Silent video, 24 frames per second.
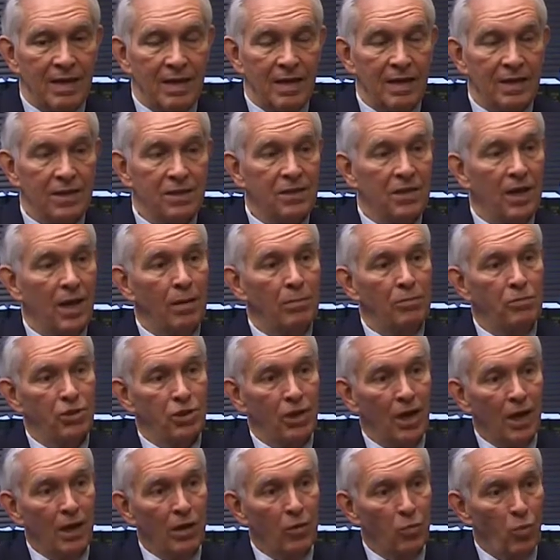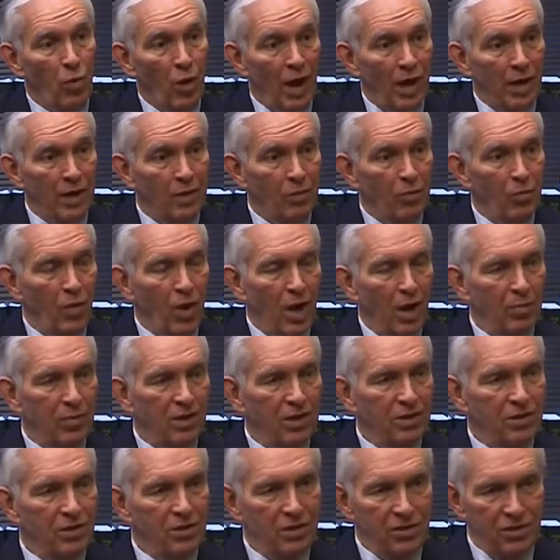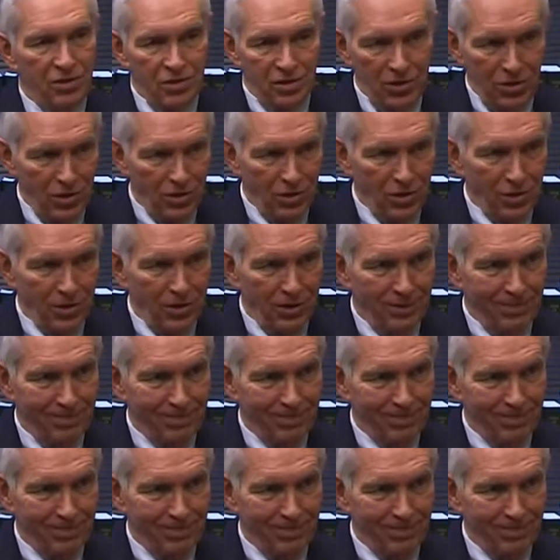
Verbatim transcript: Yes, I'm Jack Wright Robinson, Sr.